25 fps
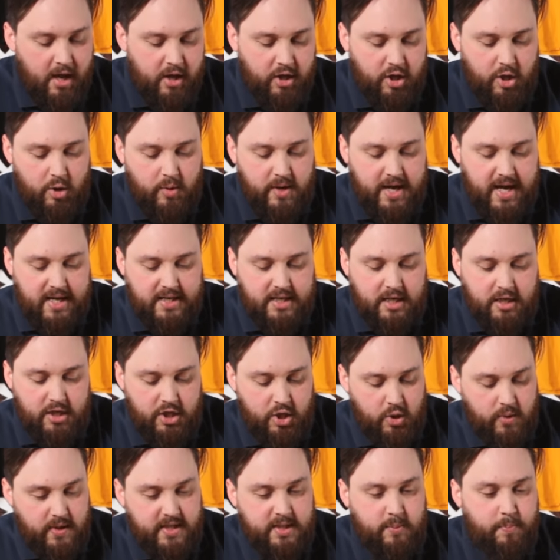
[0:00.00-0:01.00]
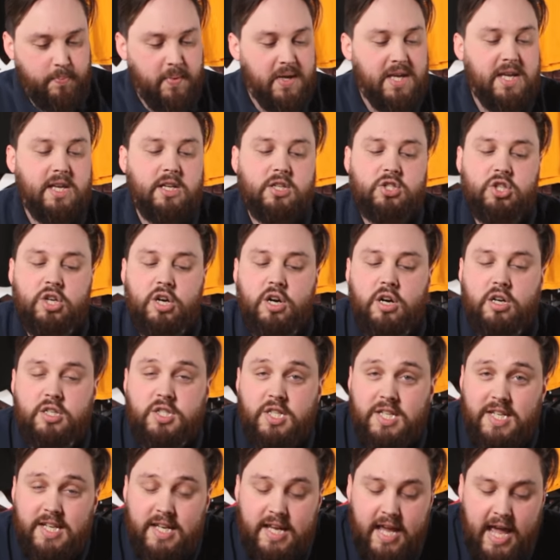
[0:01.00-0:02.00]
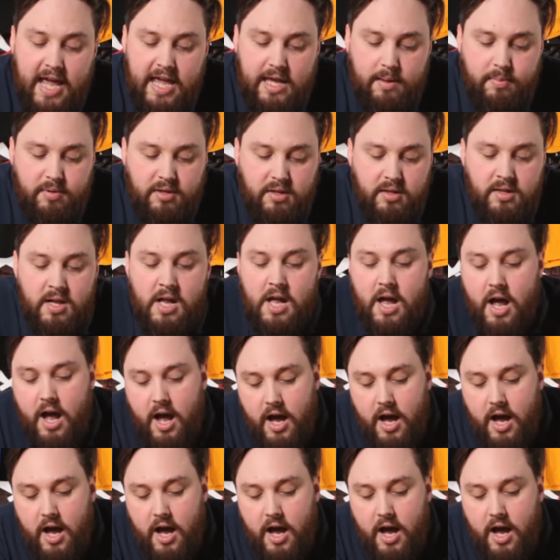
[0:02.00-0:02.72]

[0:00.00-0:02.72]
You get a USB charging cable,